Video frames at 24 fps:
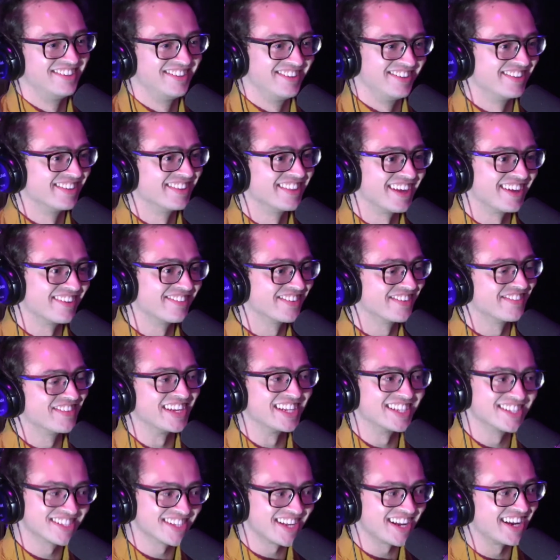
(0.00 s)
That would be
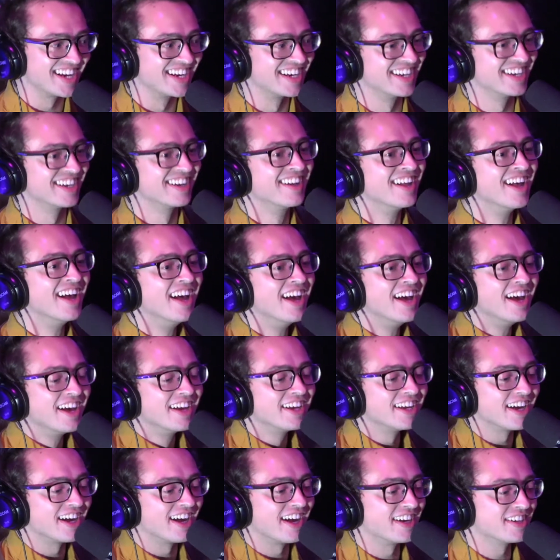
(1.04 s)
insane.
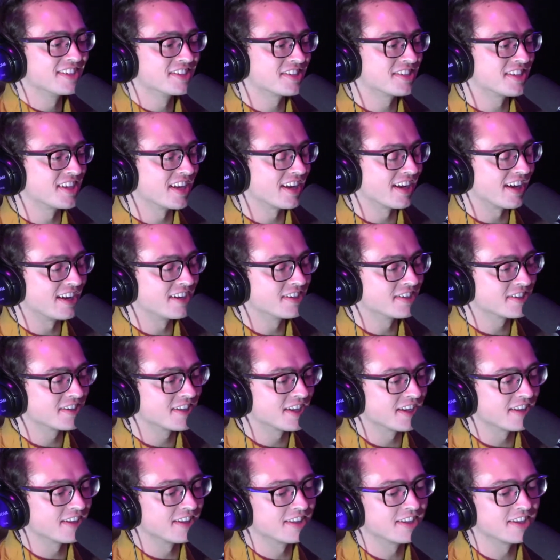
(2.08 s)
Yeah, I just think
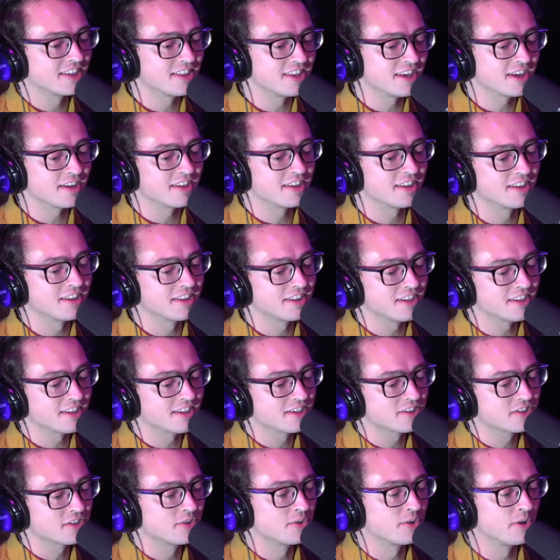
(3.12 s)
the thing
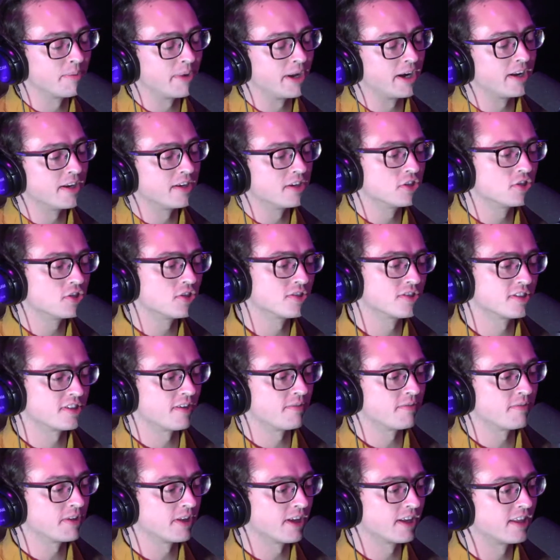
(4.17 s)
that's cool about indie shows is
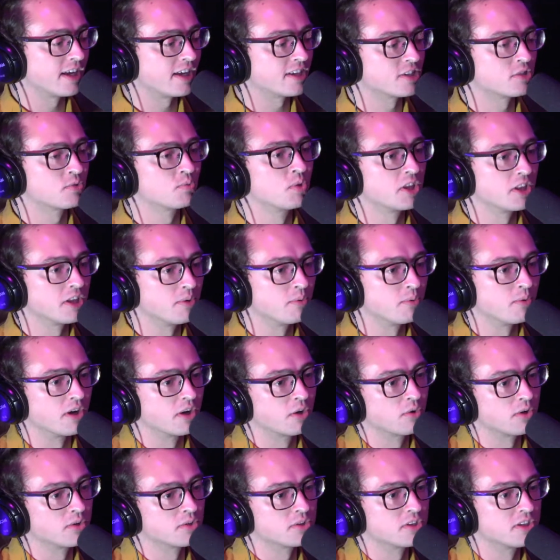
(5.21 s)
I feel like that's really what
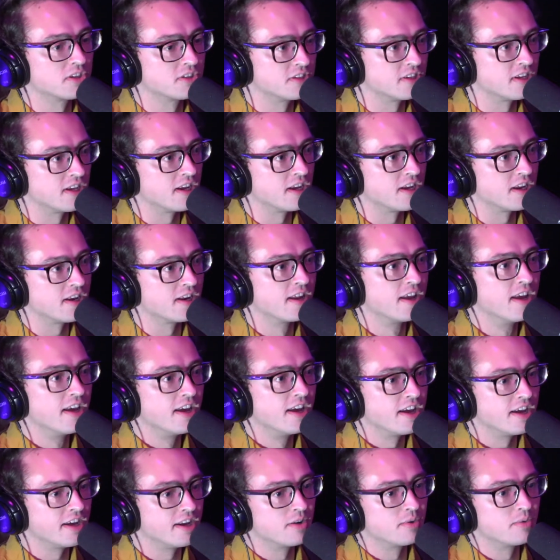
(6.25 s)
grows the scene
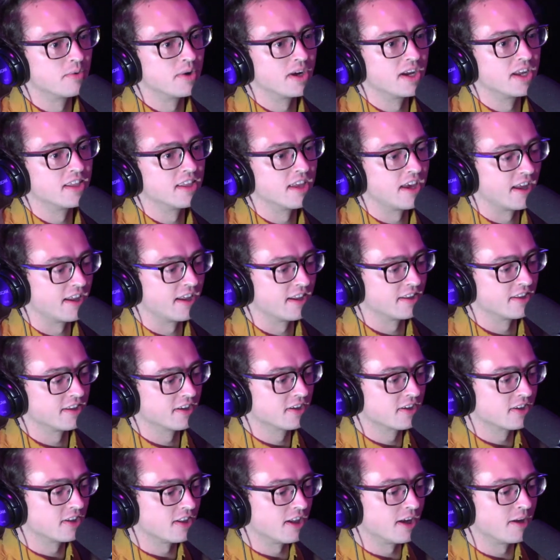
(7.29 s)
in a way that the
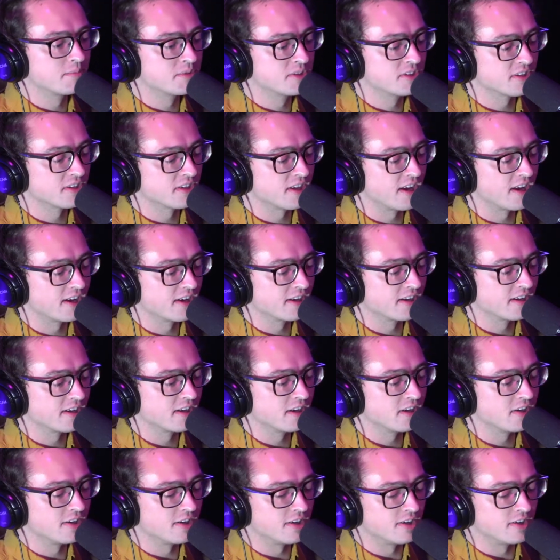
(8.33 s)
clubs, like,
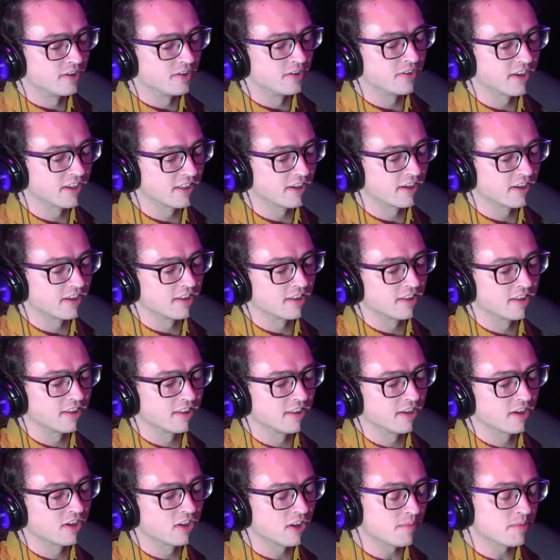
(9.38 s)
like
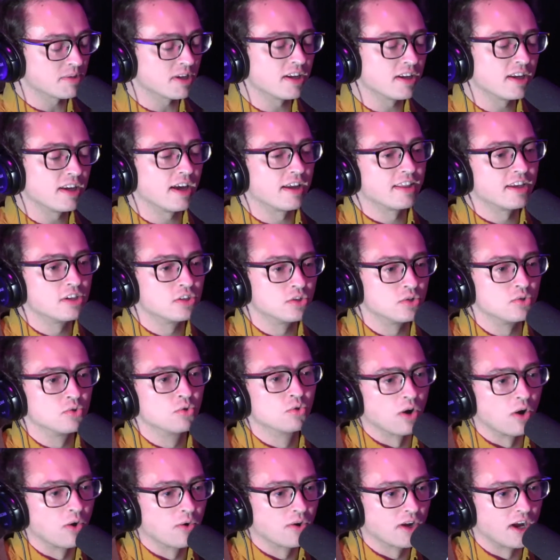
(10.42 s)
the clubs, yeah, they do
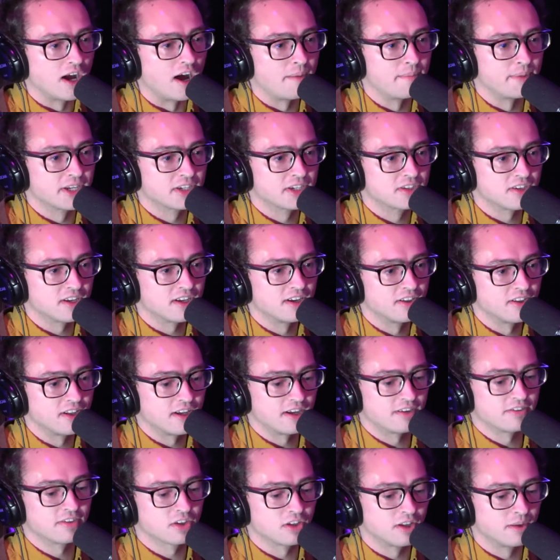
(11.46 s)
grow comics, and a
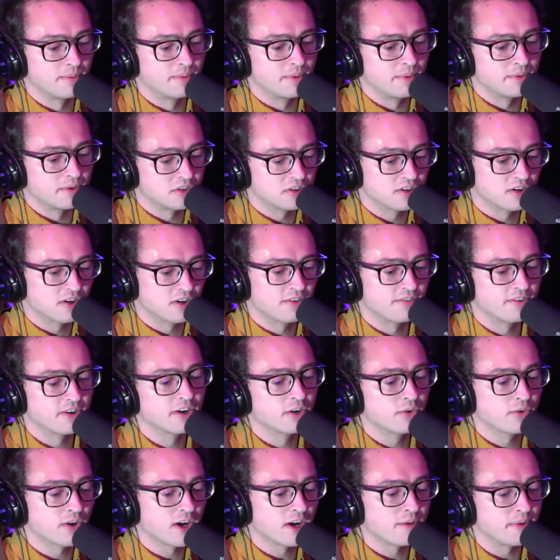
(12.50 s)
lot of the club owners here are very
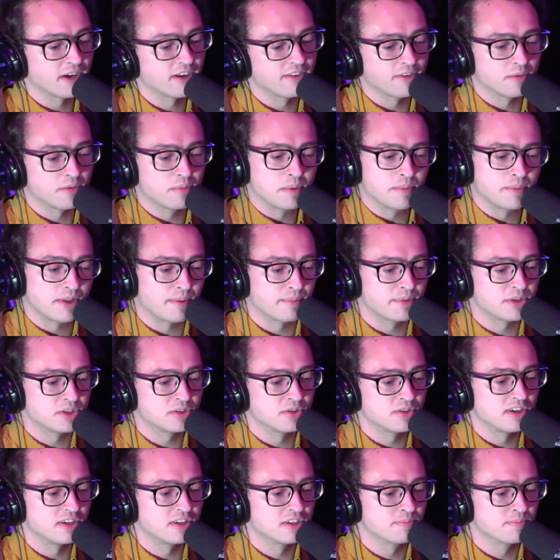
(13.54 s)
great about giving people
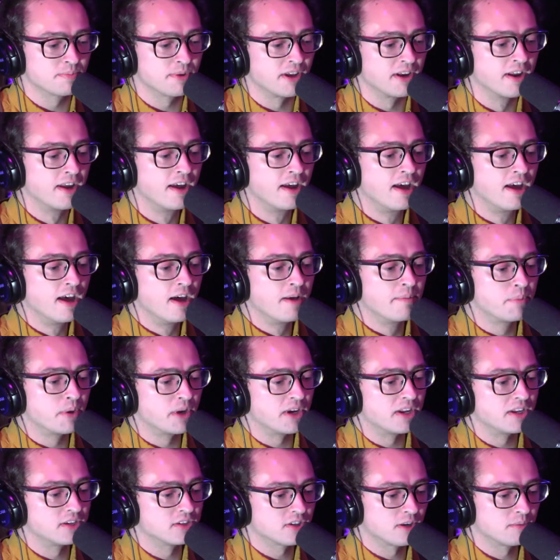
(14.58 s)
opportunities, but
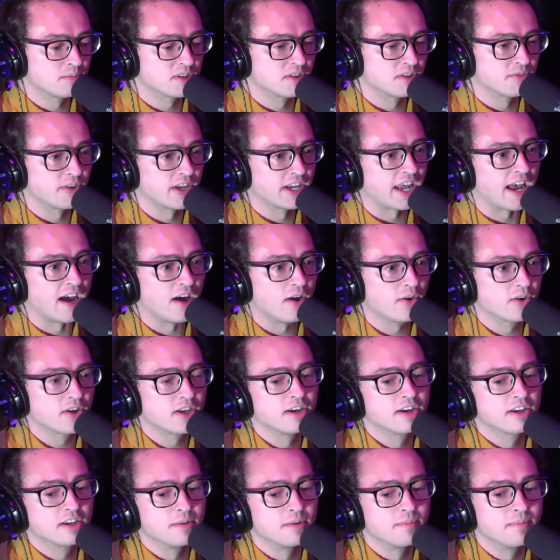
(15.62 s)
in terms of like how
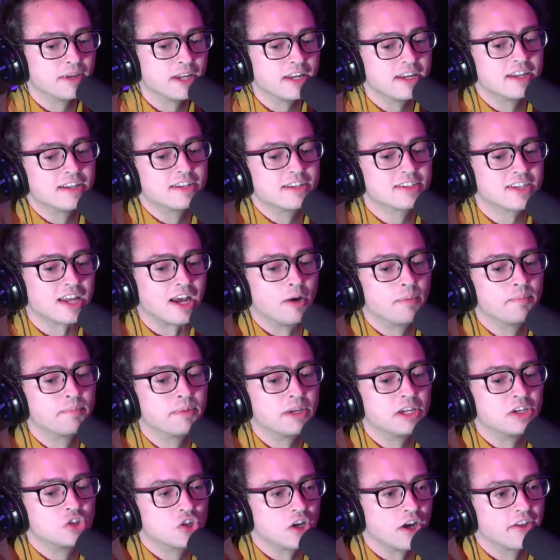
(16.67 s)
can comedians help
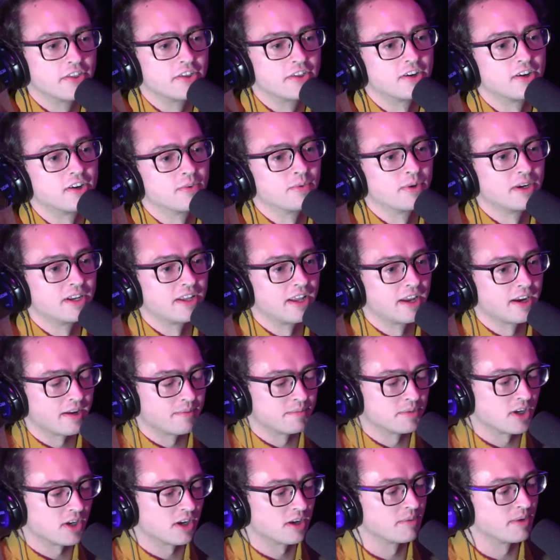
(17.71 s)
each other, when like
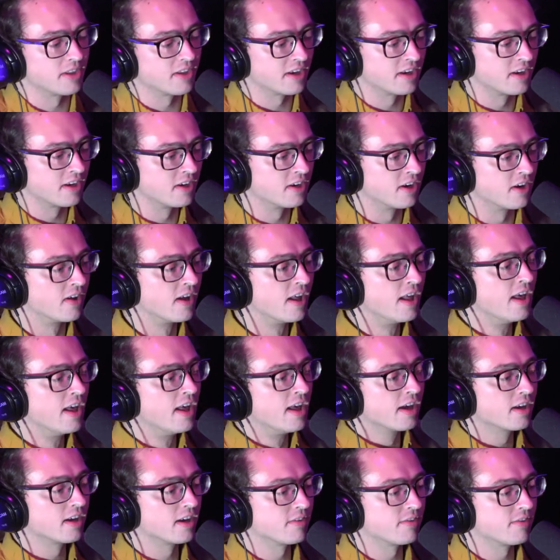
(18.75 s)
I'm talking about like,
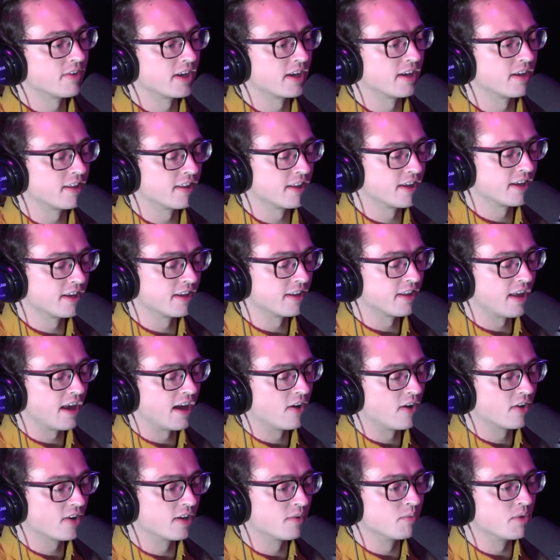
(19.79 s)
kind of like
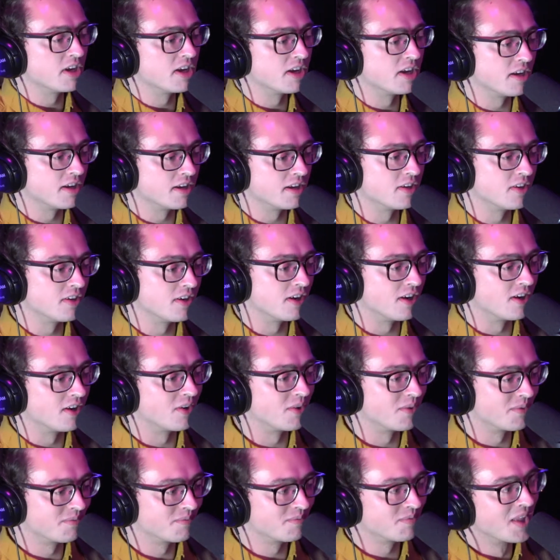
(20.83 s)
how can we,
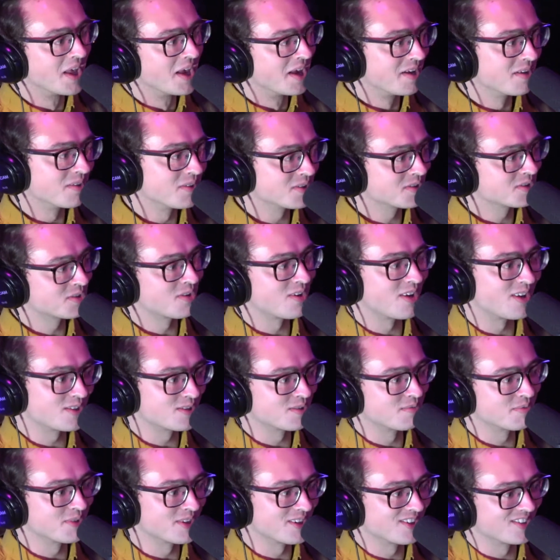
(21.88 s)
let's throw out
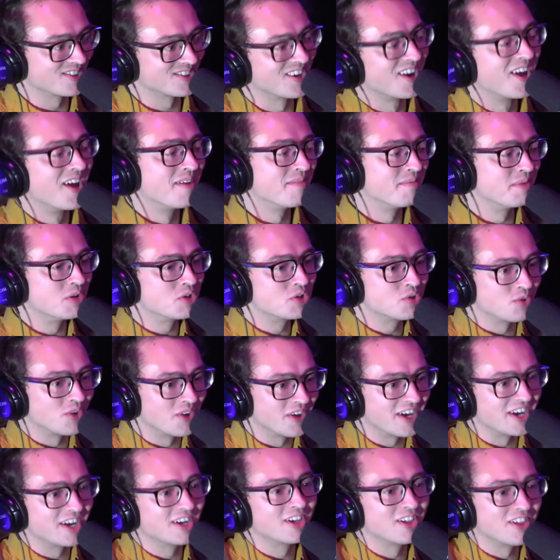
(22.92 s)
some political mutual
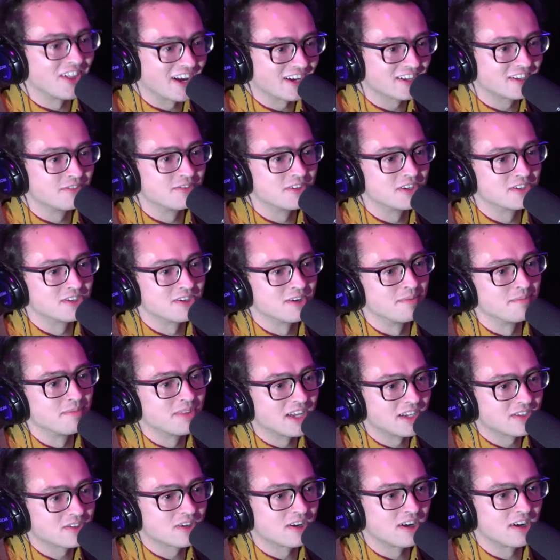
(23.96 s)
aid collectivism.
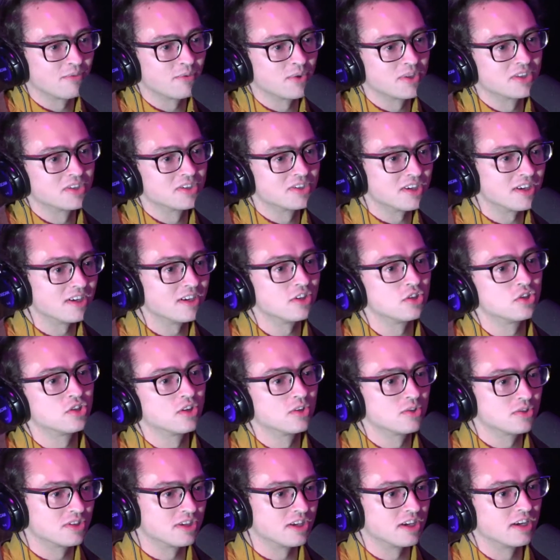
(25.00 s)
That's kind of what this indie
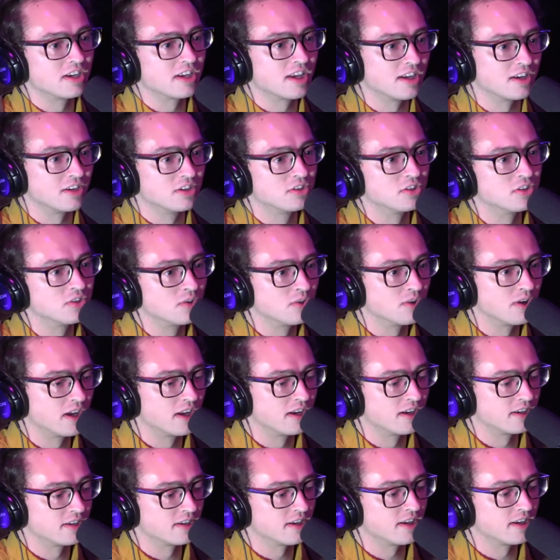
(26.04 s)
show scene can do,
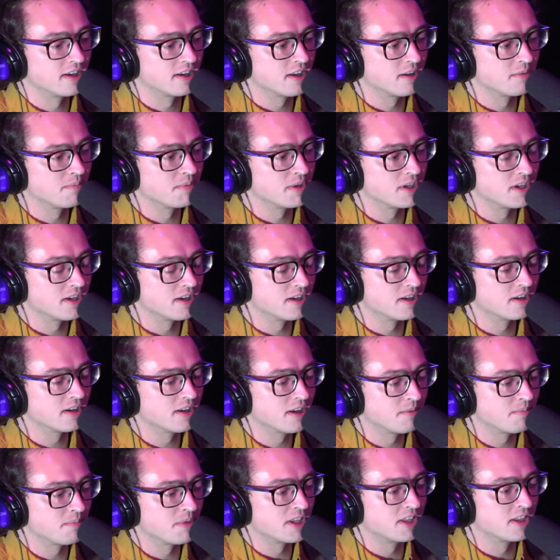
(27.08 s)
and it can be
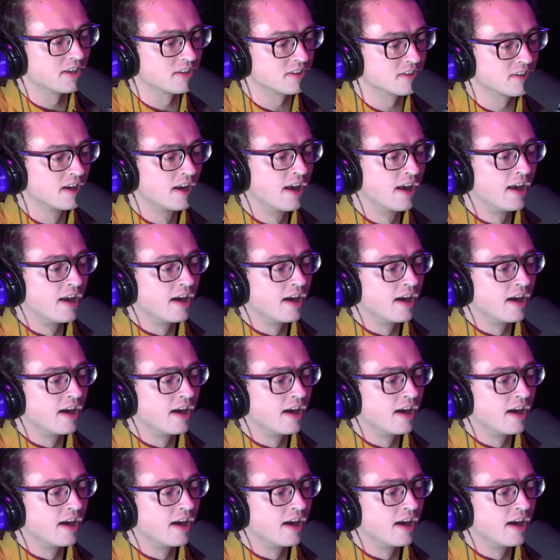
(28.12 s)
this.